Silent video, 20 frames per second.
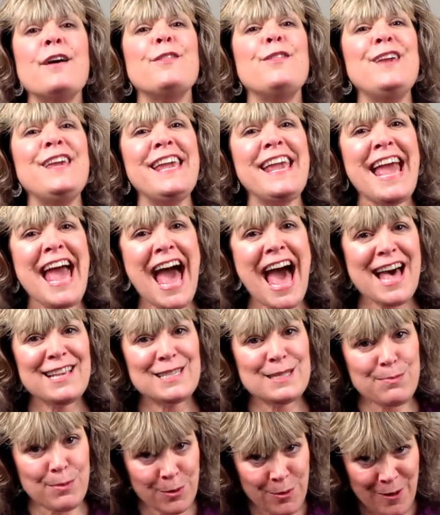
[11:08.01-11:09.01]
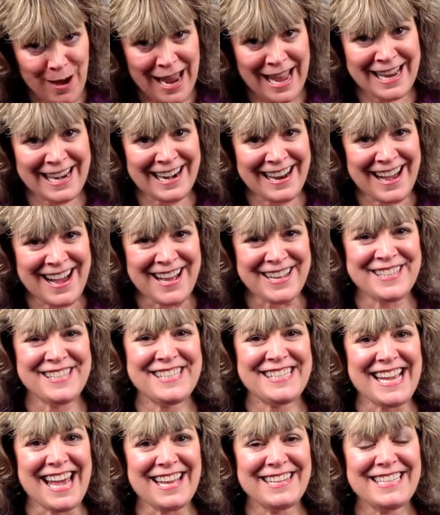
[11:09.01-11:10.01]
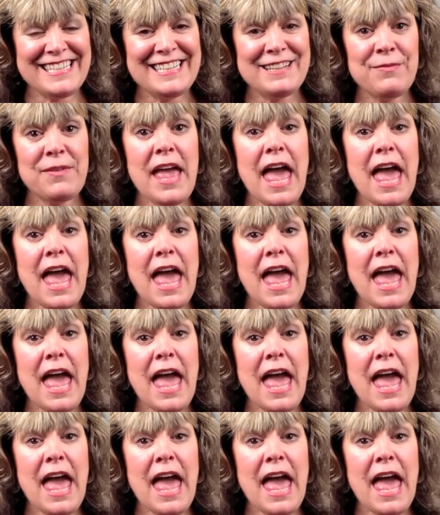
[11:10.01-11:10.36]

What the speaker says: the aspirated onset.